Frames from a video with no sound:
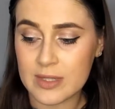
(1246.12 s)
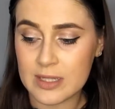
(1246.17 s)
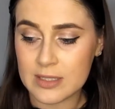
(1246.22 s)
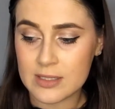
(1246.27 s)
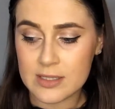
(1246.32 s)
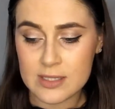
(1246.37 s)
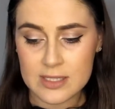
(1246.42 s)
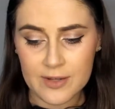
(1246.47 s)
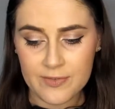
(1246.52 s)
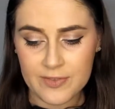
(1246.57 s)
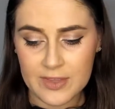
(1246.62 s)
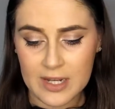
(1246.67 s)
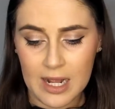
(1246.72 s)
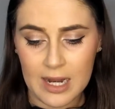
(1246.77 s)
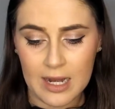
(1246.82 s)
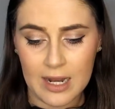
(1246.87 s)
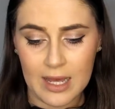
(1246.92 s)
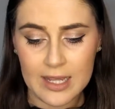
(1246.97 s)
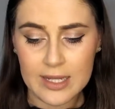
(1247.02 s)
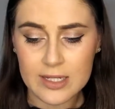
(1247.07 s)
Stuff that I
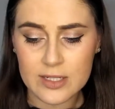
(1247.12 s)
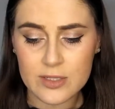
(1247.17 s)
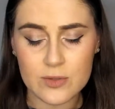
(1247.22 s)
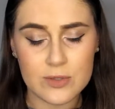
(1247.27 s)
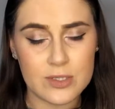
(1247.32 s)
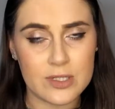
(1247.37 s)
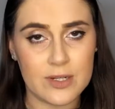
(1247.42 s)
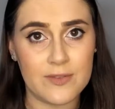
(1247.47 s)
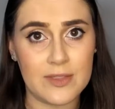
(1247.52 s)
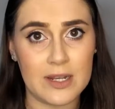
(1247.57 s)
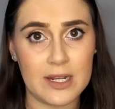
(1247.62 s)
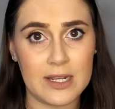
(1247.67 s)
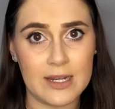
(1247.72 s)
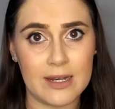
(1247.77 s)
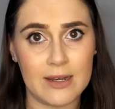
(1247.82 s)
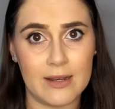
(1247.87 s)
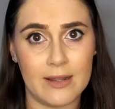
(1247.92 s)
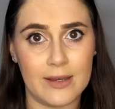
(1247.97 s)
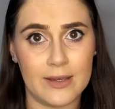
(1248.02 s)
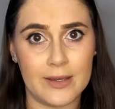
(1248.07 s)
liked or stuff that I
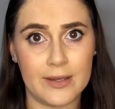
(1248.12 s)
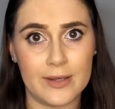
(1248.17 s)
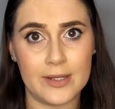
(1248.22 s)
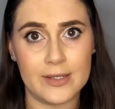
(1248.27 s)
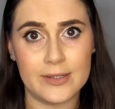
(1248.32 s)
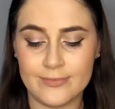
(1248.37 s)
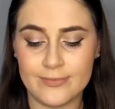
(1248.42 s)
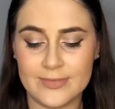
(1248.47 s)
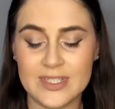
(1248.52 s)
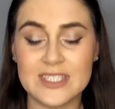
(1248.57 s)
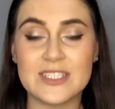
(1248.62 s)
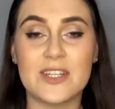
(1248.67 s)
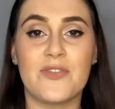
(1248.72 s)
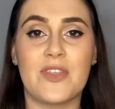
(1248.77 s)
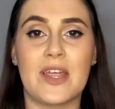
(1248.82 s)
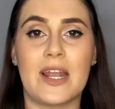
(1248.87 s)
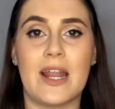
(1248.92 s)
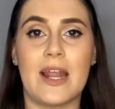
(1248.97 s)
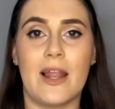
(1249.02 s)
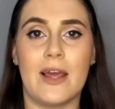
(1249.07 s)
didn't like? Stuff
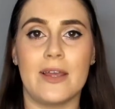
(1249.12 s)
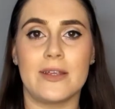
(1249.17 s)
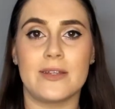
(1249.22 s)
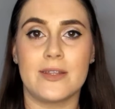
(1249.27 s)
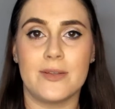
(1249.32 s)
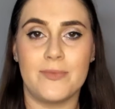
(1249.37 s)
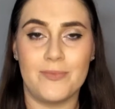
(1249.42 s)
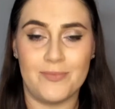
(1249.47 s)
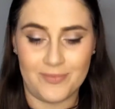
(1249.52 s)
that I liked.